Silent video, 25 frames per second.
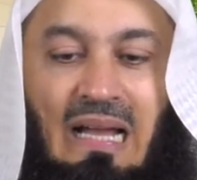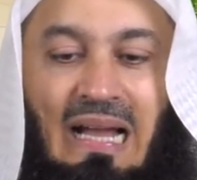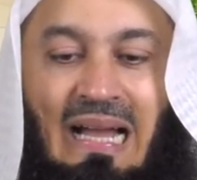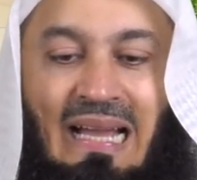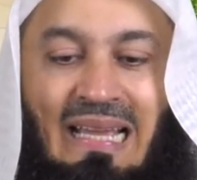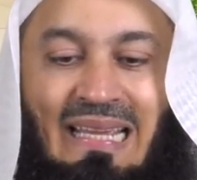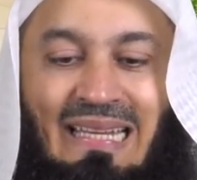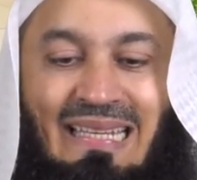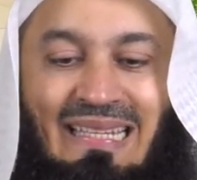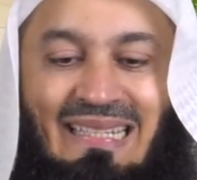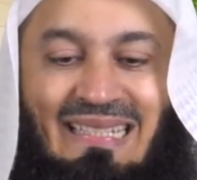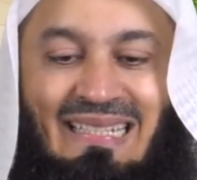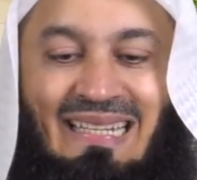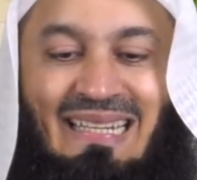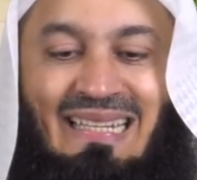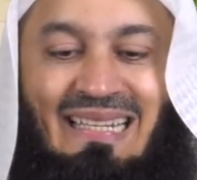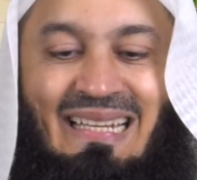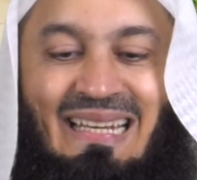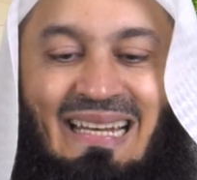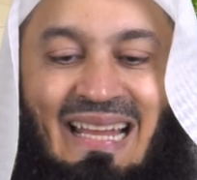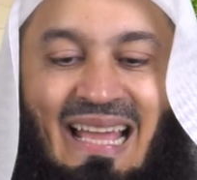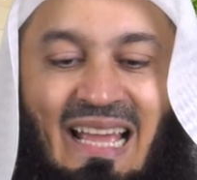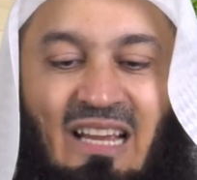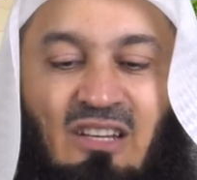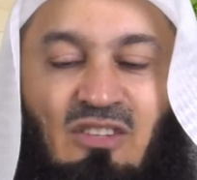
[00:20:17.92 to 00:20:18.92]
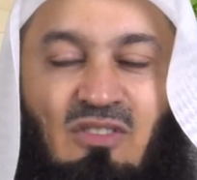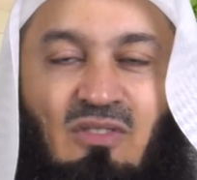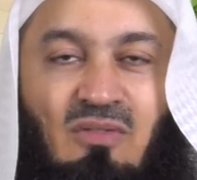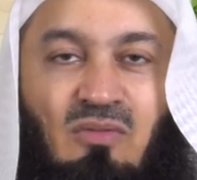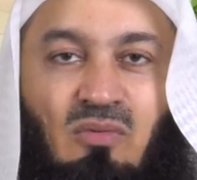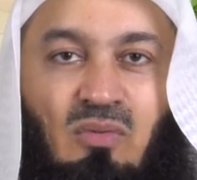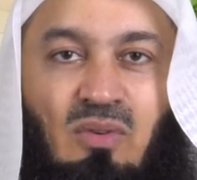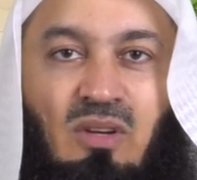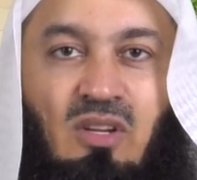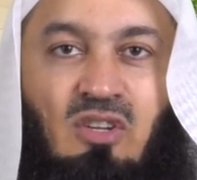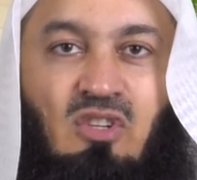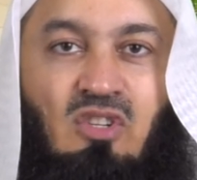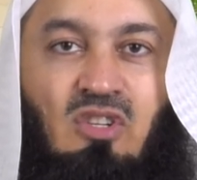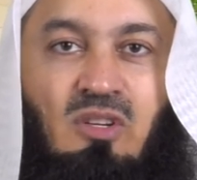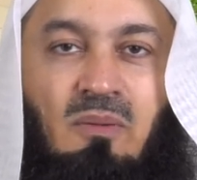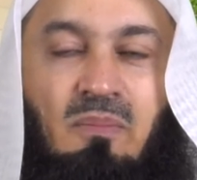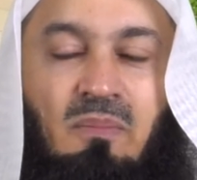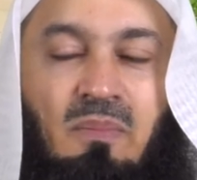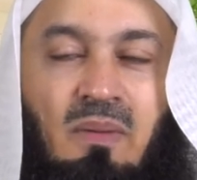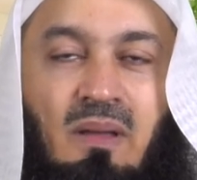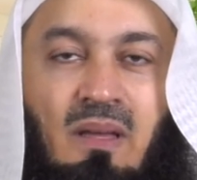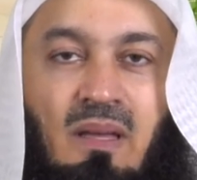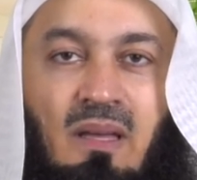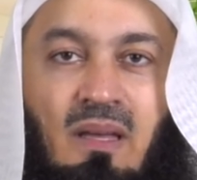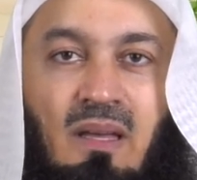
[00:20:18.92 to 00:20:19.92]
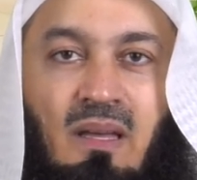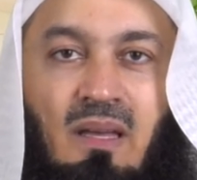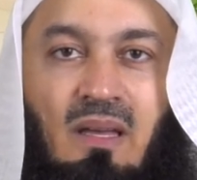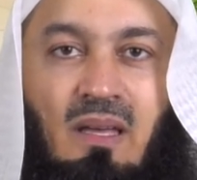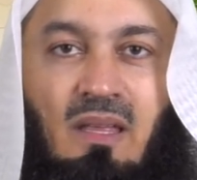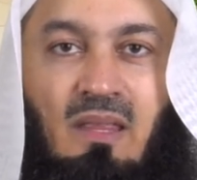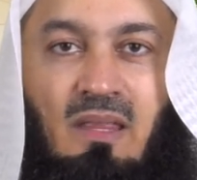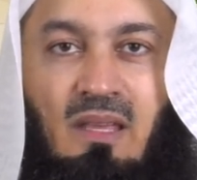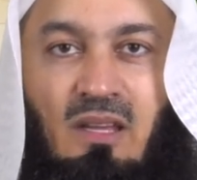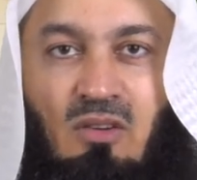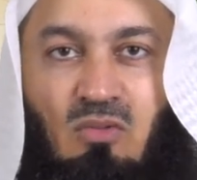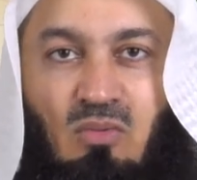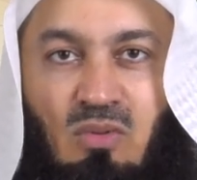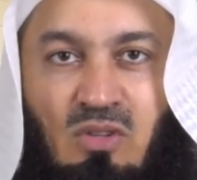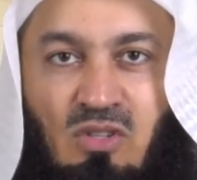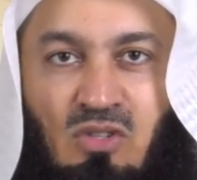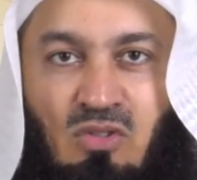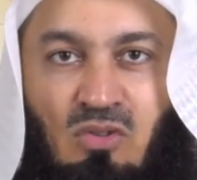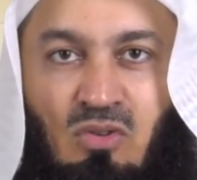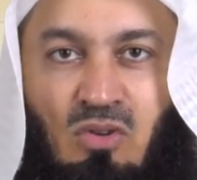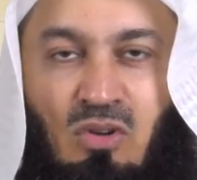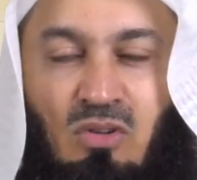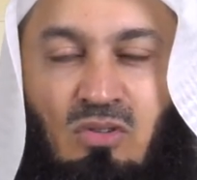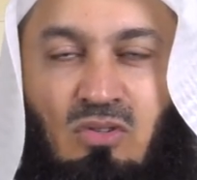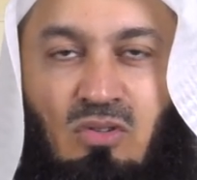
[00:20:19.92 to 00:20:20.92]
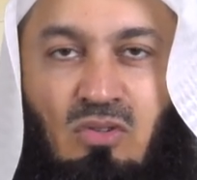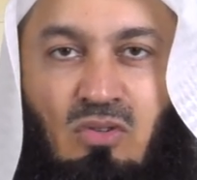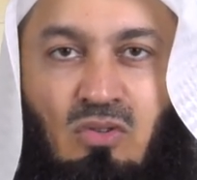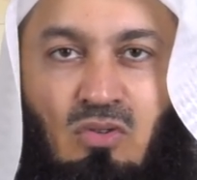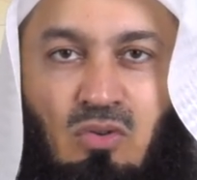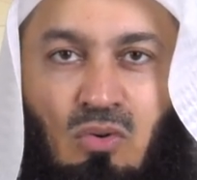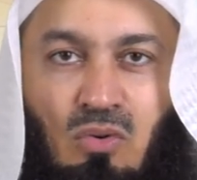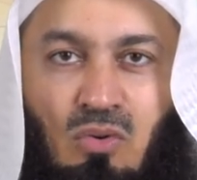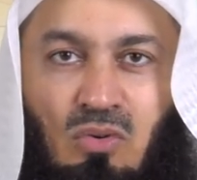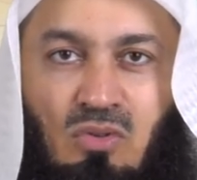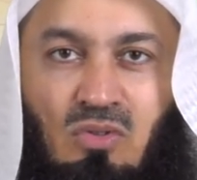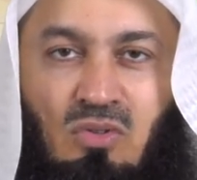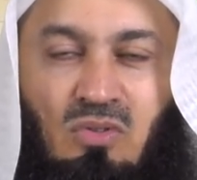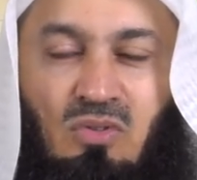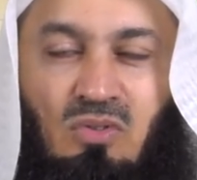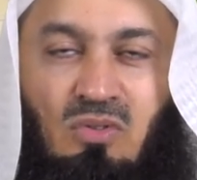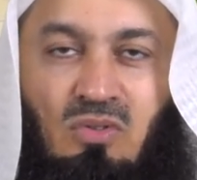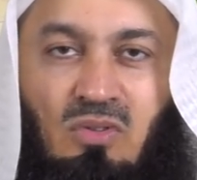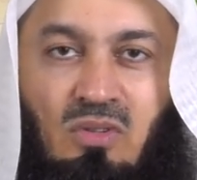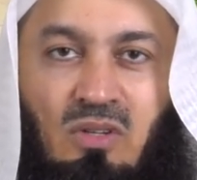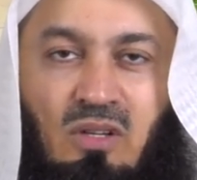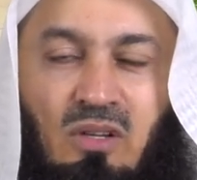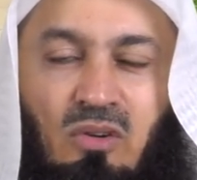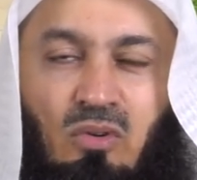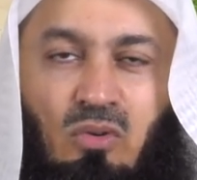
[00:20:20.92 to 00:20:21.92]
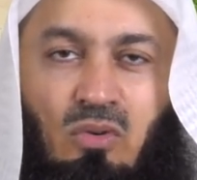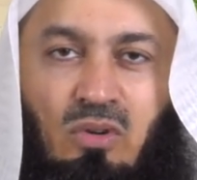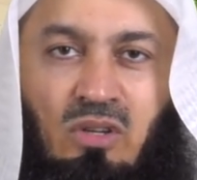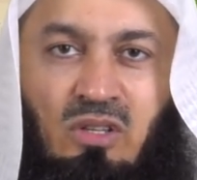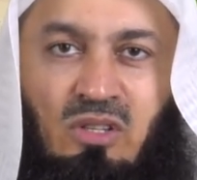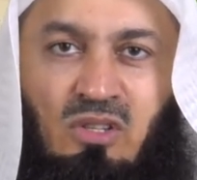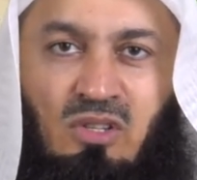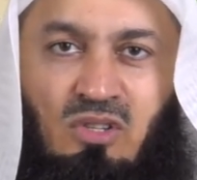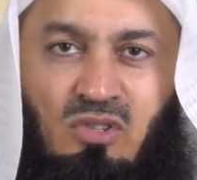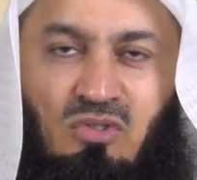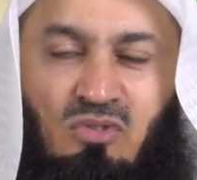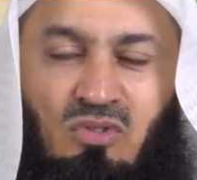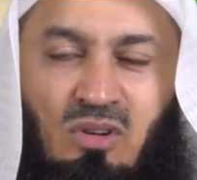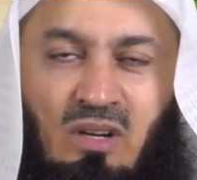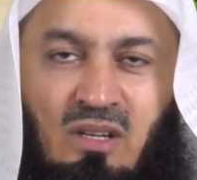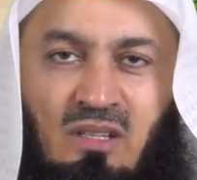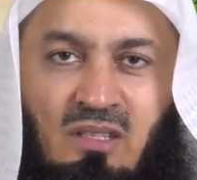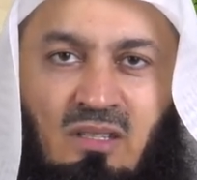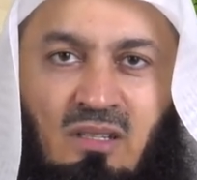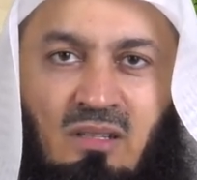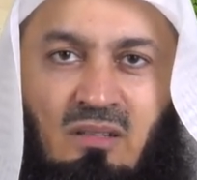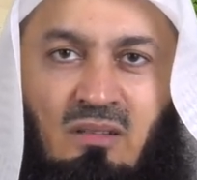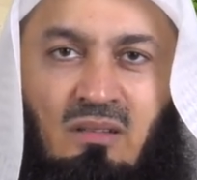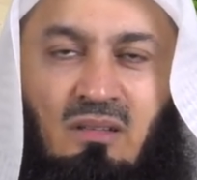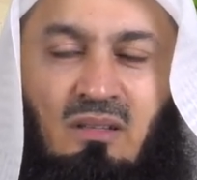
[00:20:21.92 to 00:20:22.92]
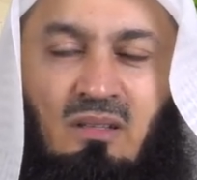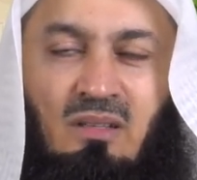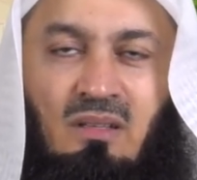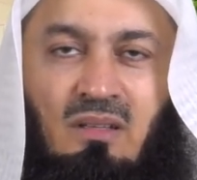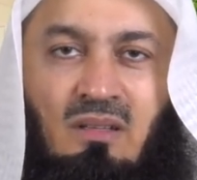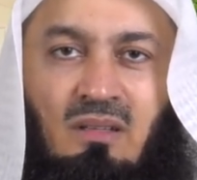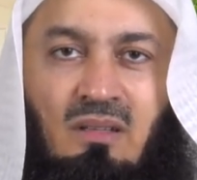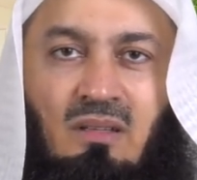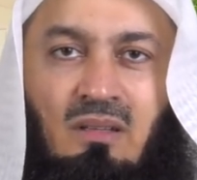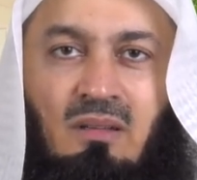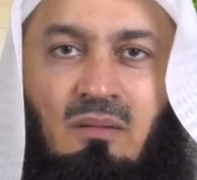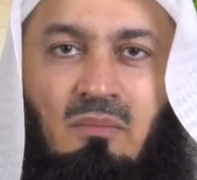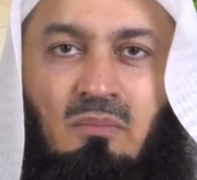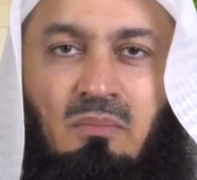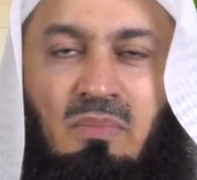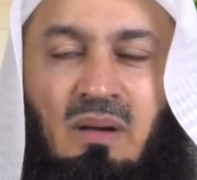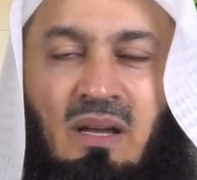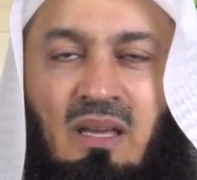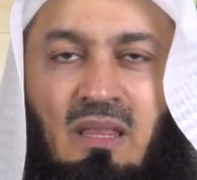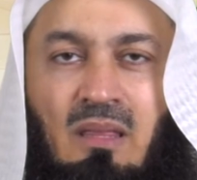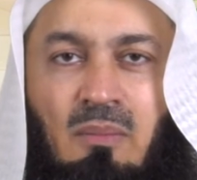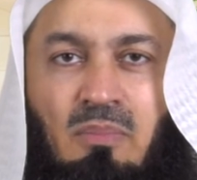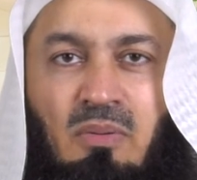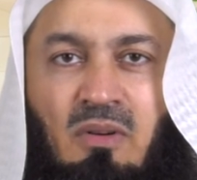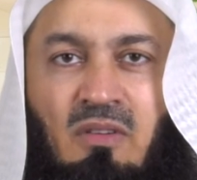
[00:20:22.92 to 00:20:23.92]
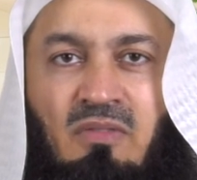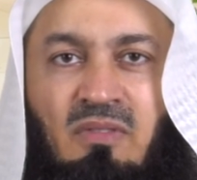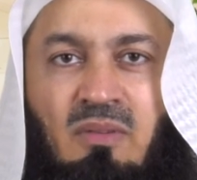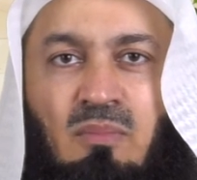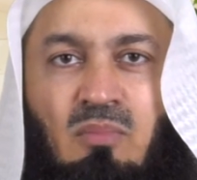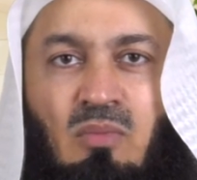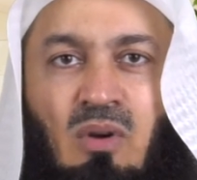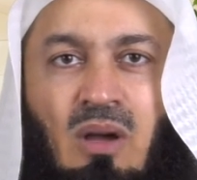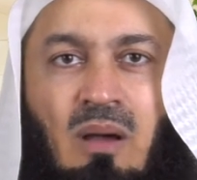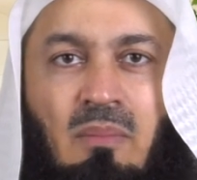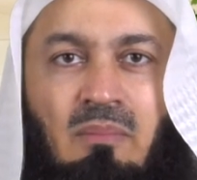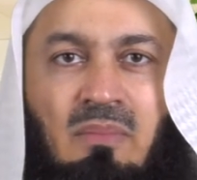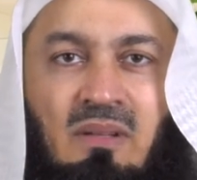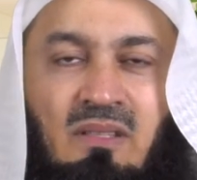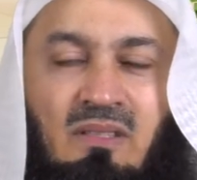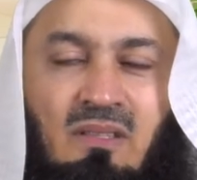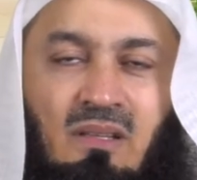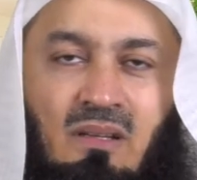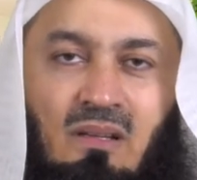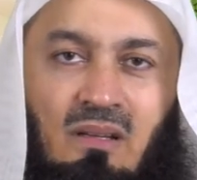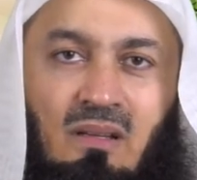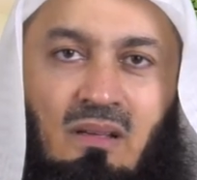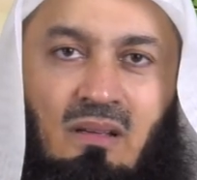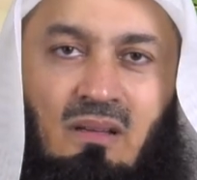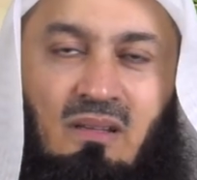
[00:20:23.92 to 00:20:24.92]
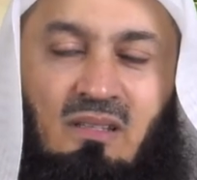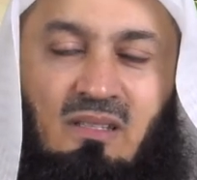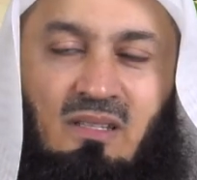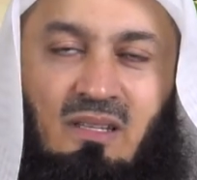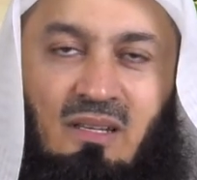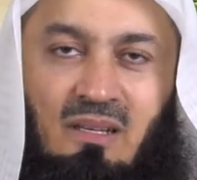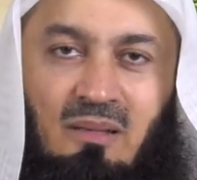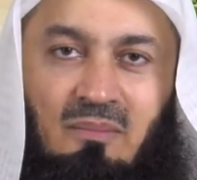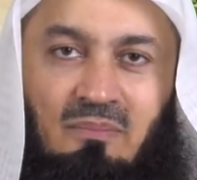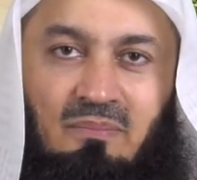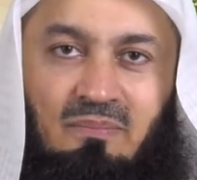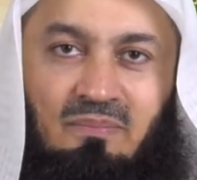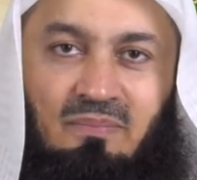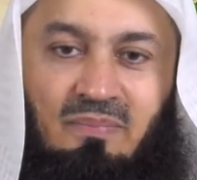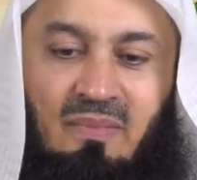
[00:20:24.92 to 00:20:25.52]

I did an act of worship that was not taught, instructed by the Prophet Muhammad sallallahu alaihi wasallam.